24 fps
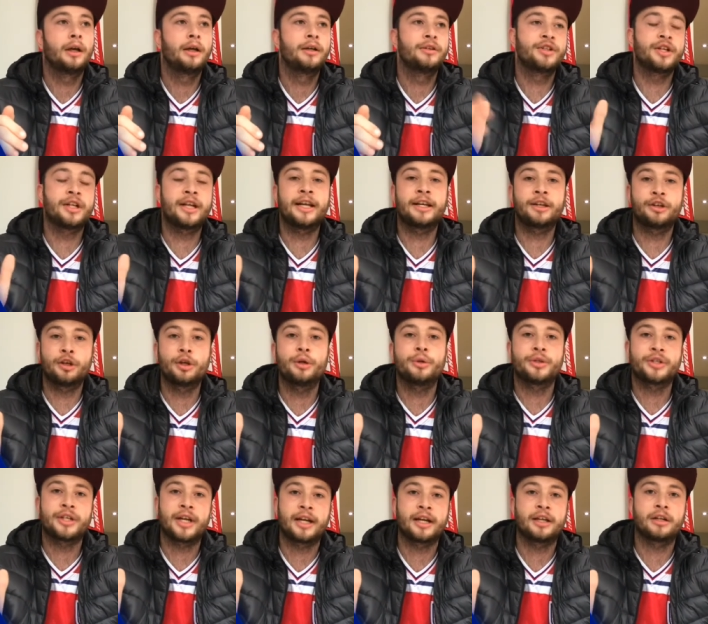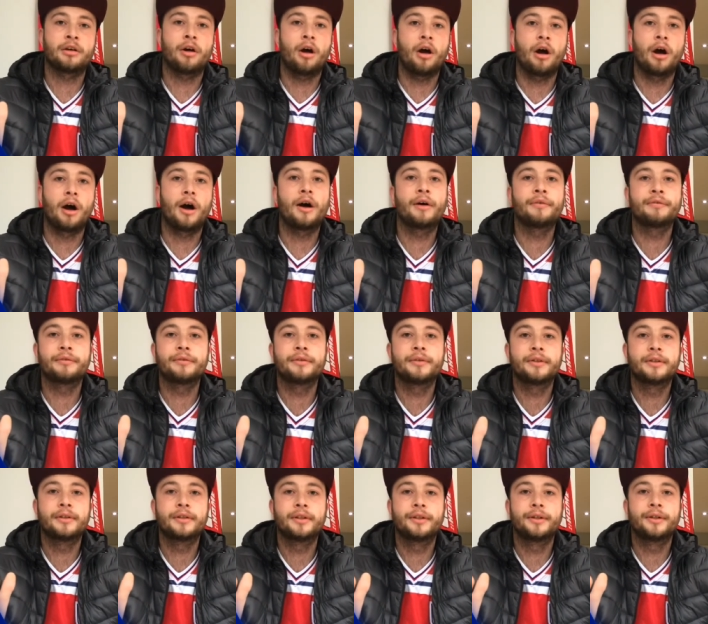So then second half,
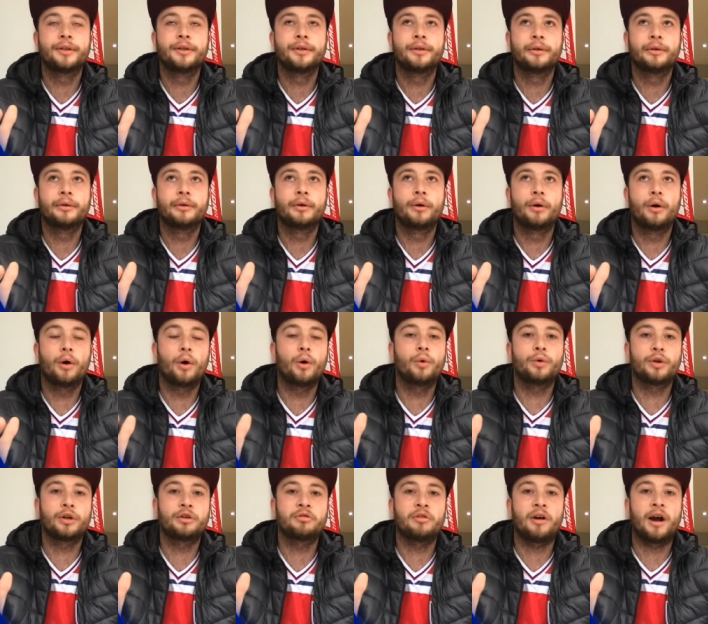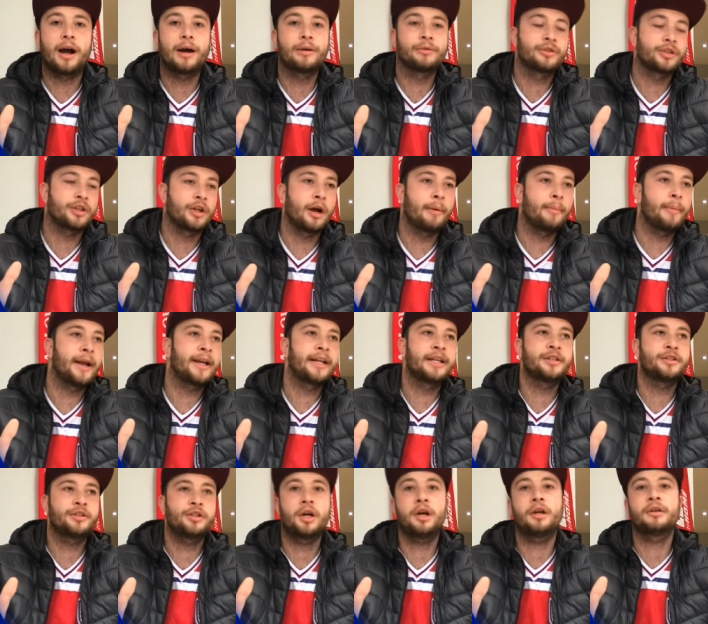all the crowds start
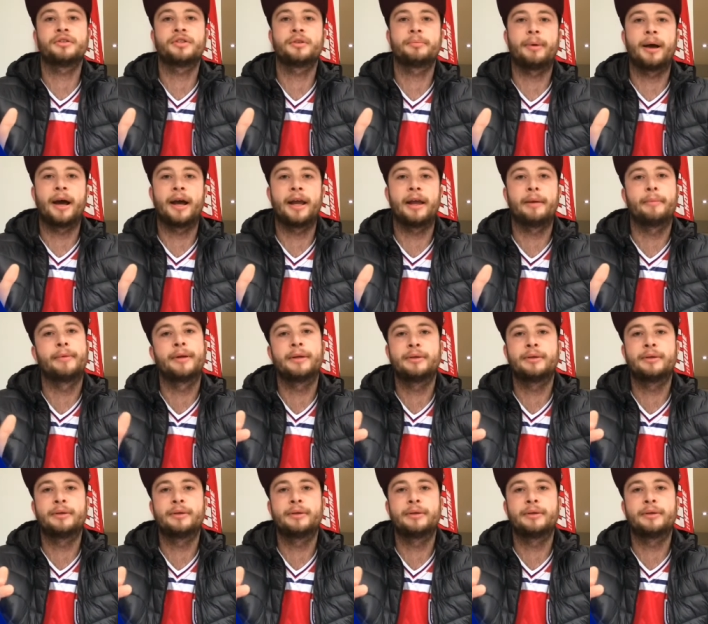making chants about him.